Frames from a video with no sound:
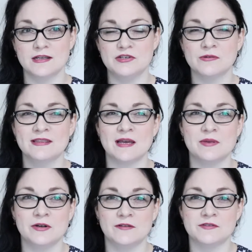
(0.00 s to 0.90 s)
during that
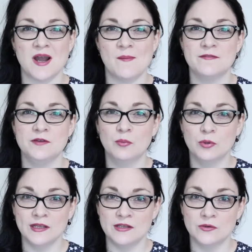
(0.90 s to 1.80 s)
period of time, if you're
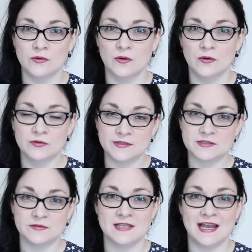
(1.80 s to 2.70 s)
putting your
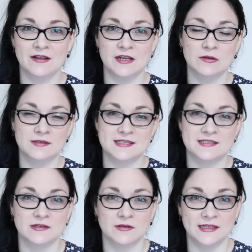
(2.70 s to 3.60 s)
crystals out, you're not
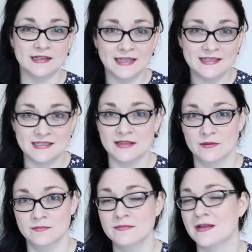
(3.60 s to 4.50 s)
necessarily cleansing
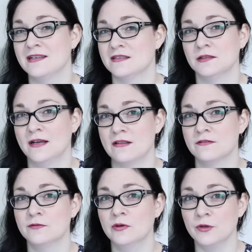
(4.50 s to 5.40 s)
them under the light of the
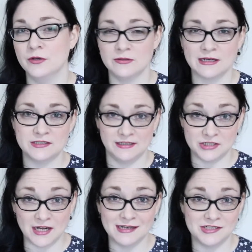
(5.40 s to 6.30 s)
full moon, you're actually
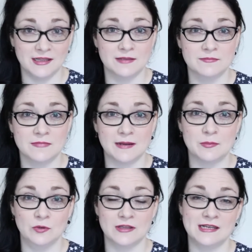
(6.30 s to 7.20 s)
charging them
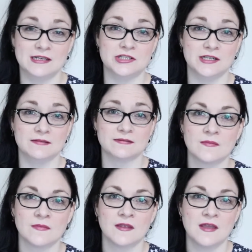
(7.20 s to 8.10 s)
up with energy.
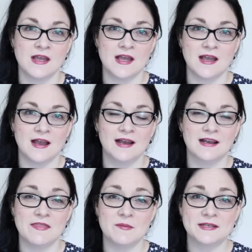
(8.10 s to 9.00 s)

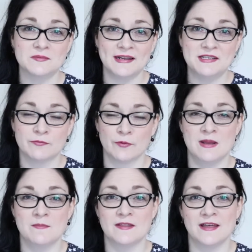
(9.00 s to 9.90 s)
The best way to
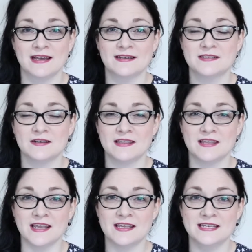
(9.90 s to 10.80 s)
remember that, I
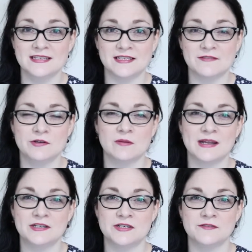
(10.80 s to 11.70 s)
think, is if you
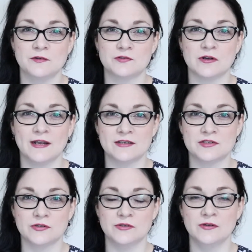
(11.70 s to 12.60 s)
imagine if you're trying
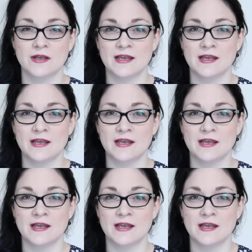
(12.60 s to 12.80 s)
to